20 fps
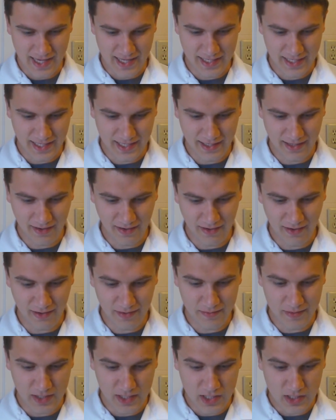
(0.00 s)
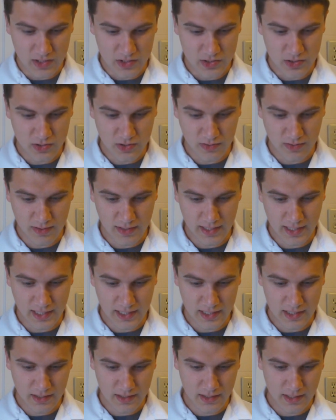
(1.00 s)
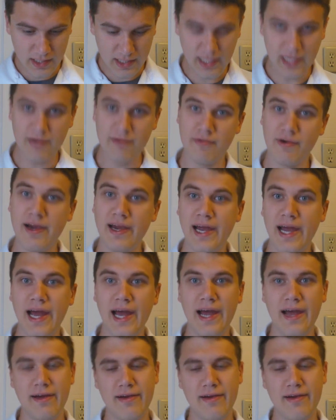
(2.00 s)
And then so then right